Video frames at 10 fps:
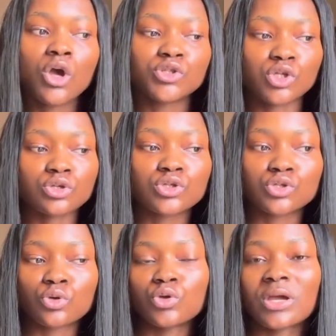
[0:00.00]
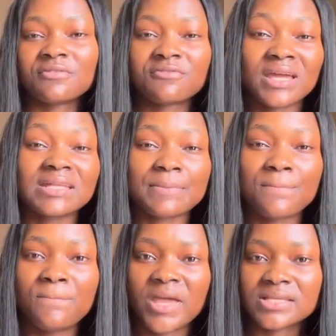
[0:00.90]
just so you can find the
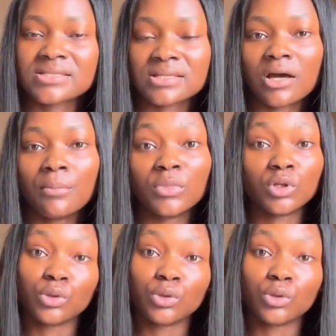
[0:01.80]
best um,